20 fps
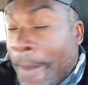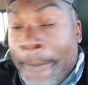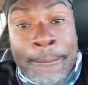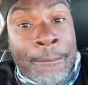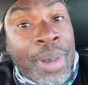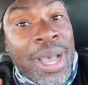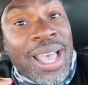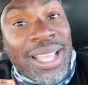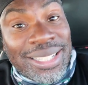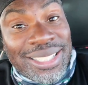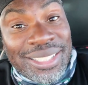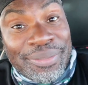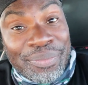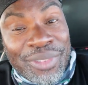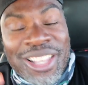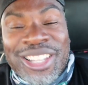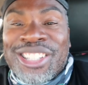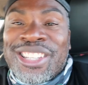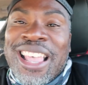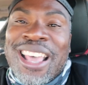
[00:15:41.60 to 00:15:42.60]
But
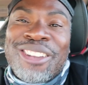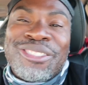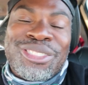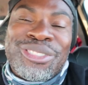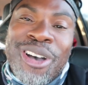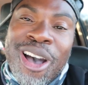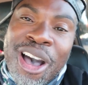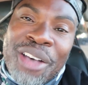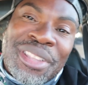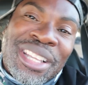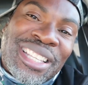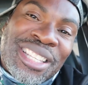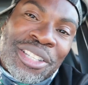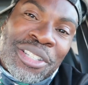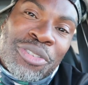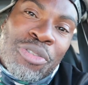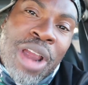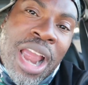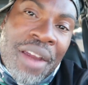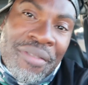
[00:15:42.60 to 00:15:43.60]
shout out to all these
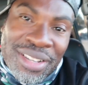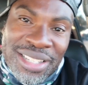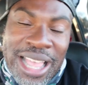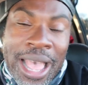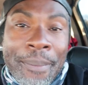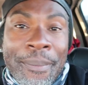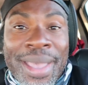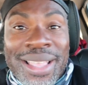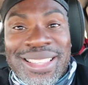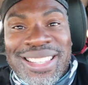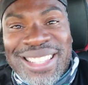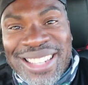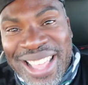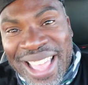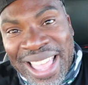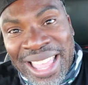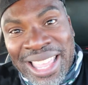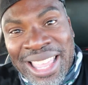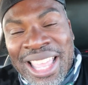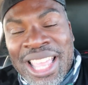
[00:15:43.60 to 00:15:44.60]
subscribers I met
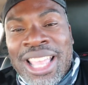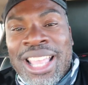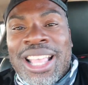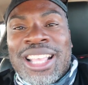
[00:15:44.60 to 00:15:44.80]
today.